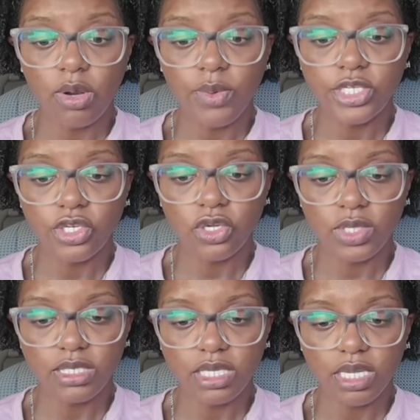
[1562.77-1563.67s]
know what we should do?
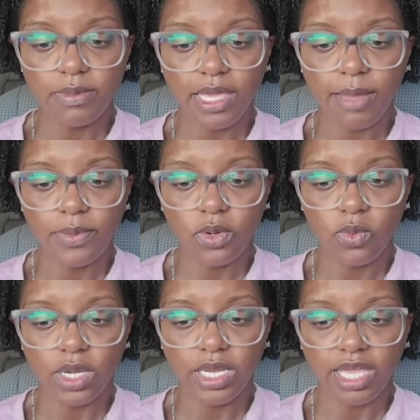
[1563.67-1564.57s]
Let's look up Capital
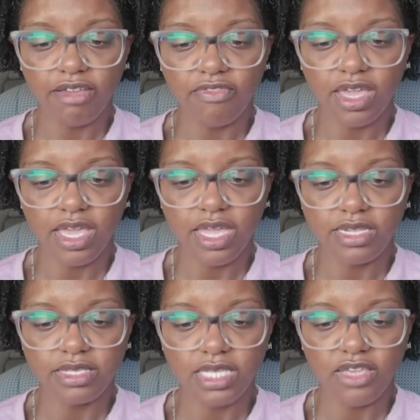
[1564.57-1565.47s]
One Cafe
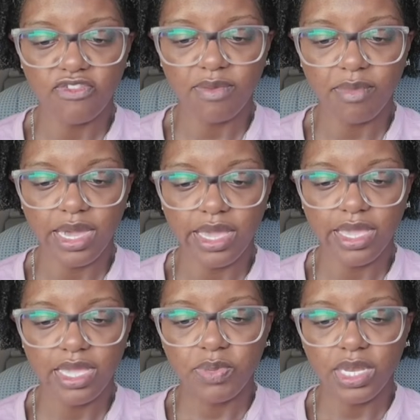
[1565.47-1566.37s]
and see if my
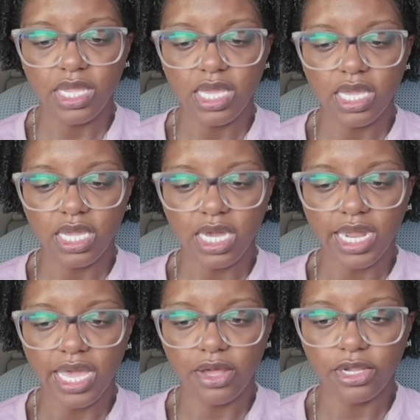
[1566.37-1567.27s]
spending got
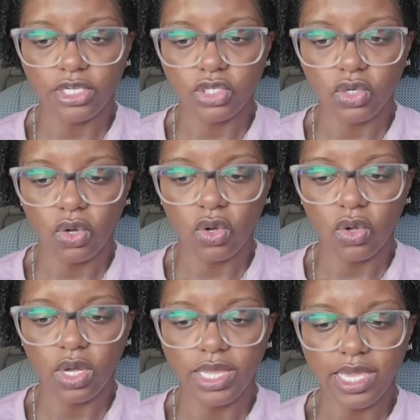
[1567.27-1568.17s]
out of
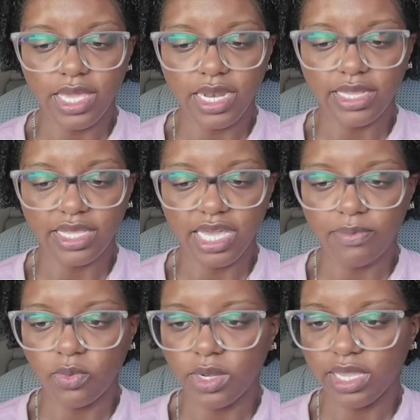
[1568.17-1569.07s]
control again at the
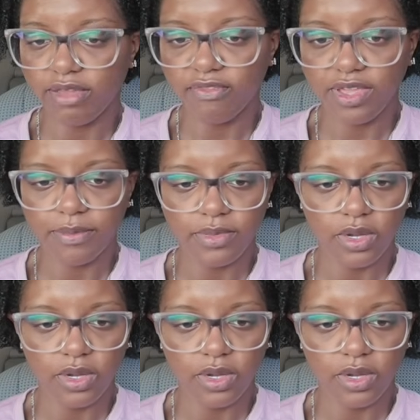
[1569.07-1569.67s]
Capital One Cafe.